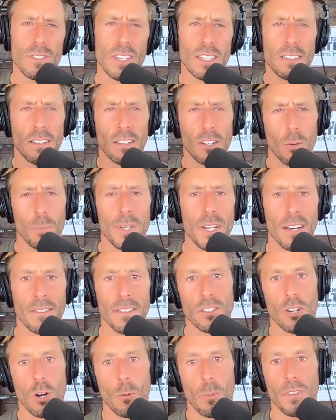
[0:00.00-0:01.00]
That's a little beyond the
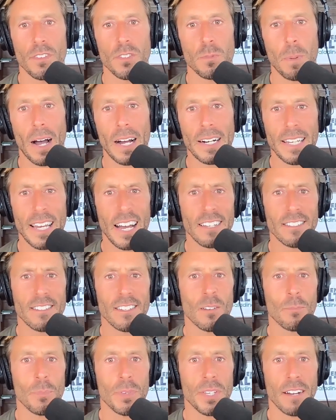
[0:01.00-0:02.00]
scope of this podcast.
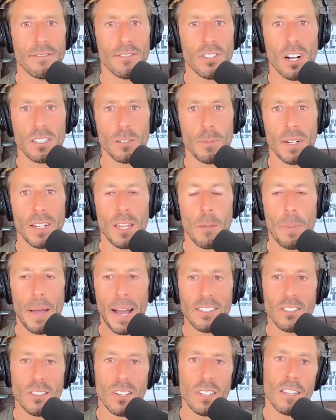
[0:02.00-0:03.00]
It's something I've talked about in the past.